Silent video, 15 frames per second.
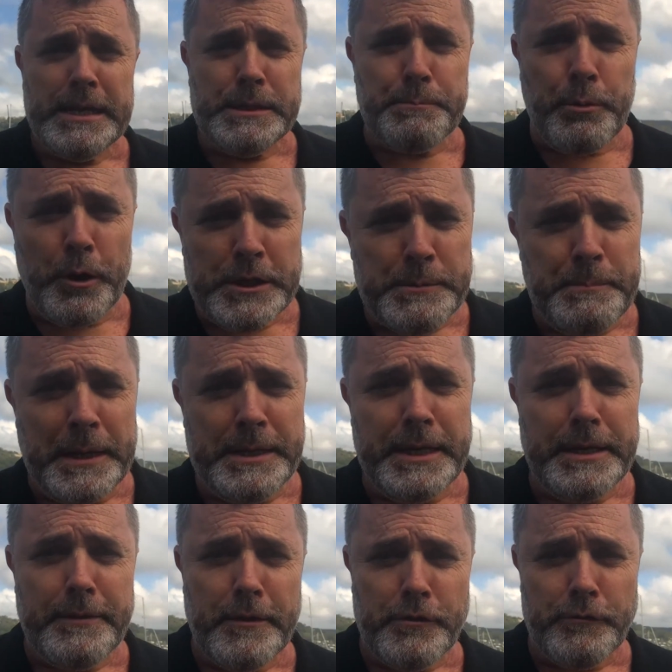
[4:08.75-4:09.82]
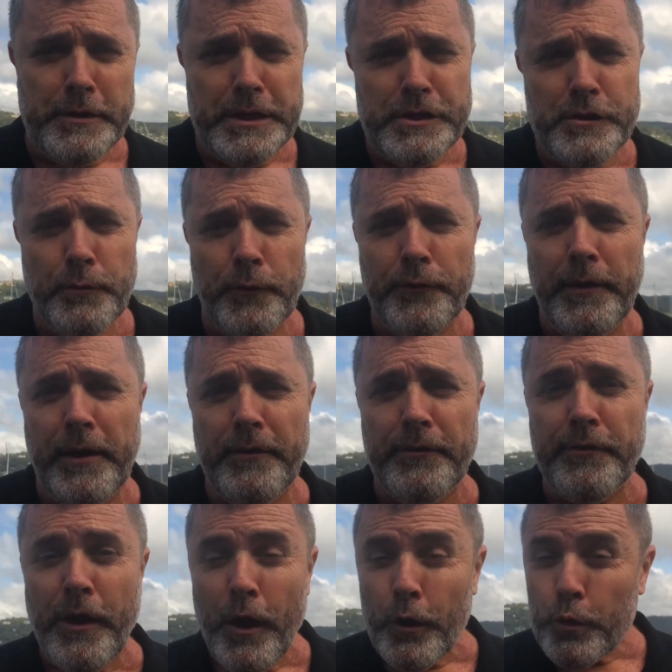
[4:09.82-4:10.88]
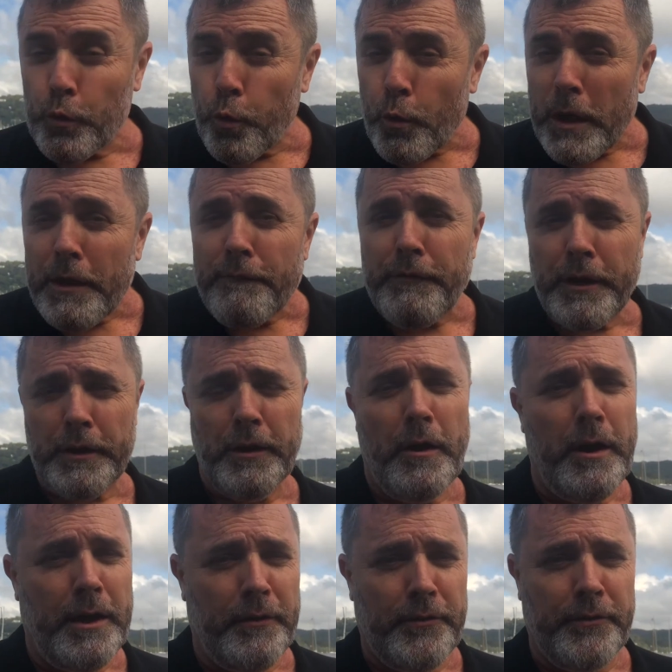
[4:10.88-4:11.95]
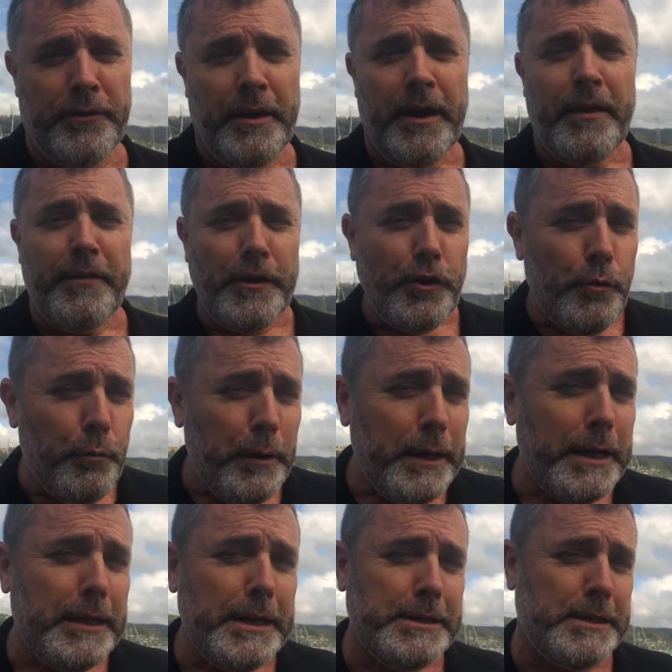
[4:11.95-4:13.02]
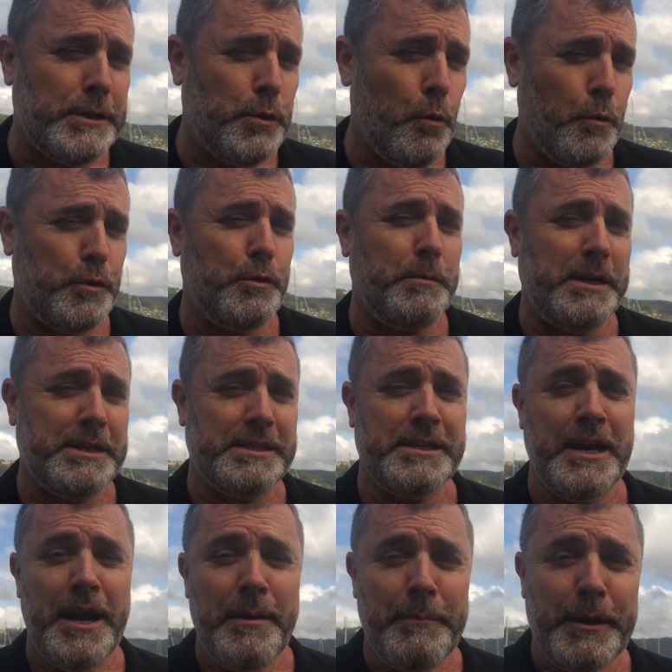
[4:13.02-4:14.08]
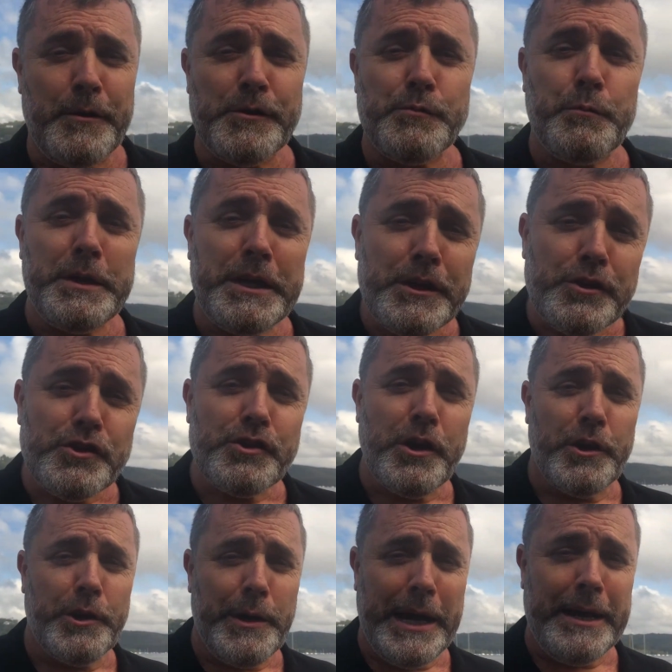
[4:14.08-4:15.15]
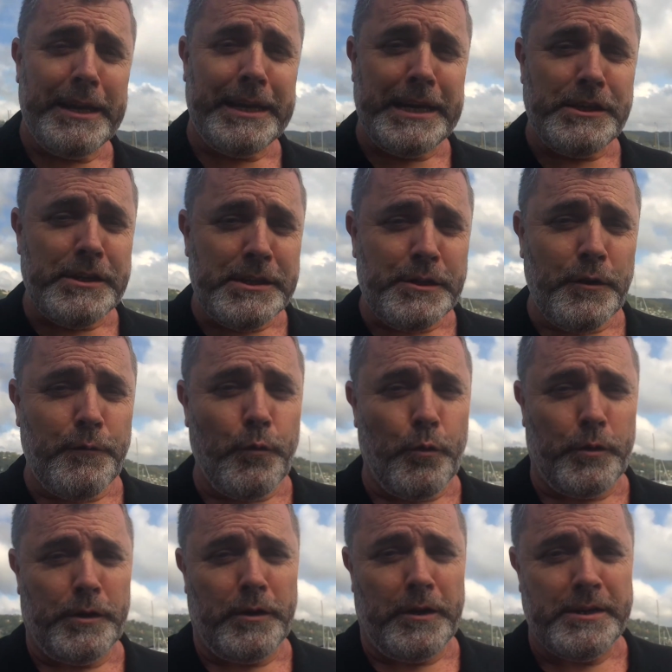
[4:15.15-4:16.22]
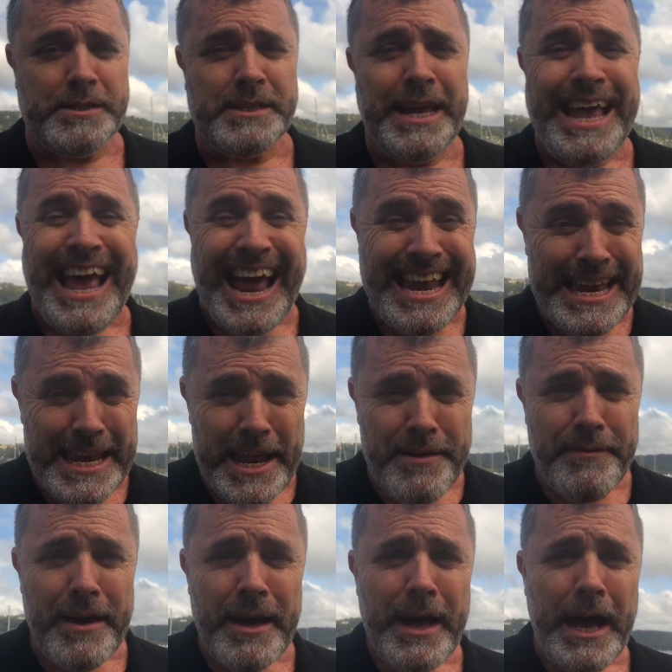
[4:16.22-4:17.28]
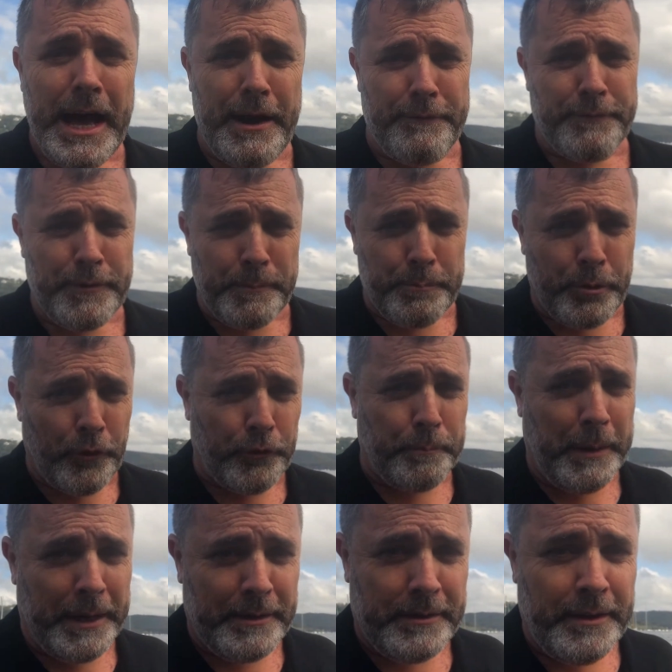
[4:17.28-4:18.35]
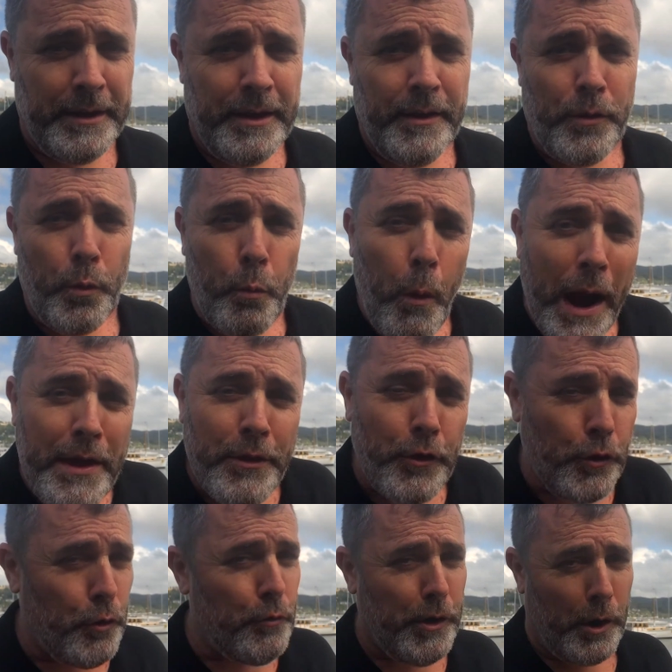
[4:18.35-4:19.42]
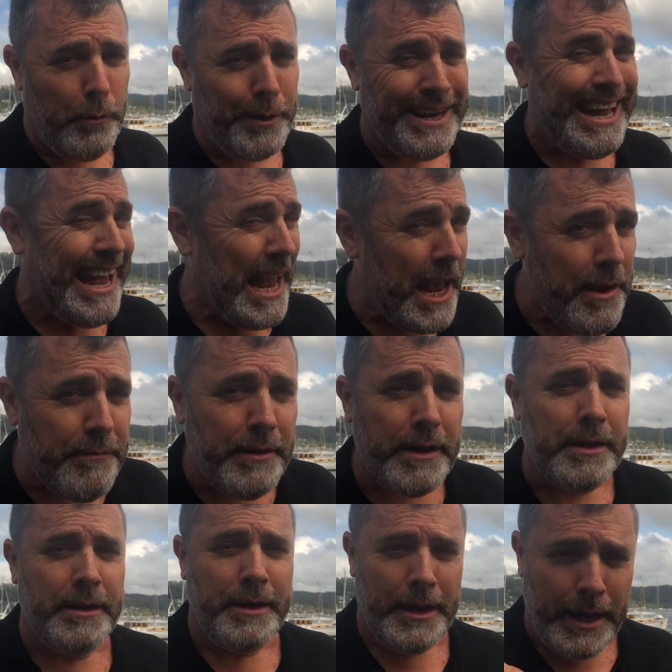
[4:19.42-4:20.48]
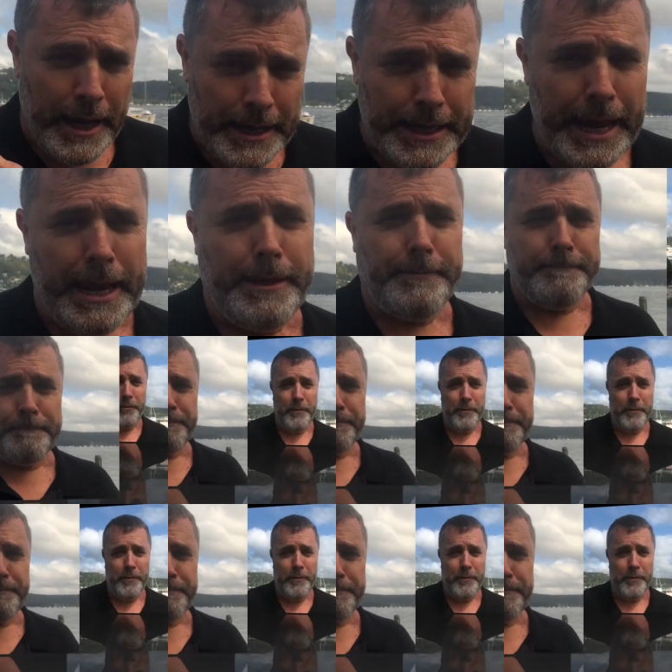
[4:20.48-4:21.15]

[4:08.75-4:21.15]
is prospecting in the traditional sense, looking for clients, then you really need to talk to us, because we can show you how to get yourself organised and never have to prospect the way that you know it ever again.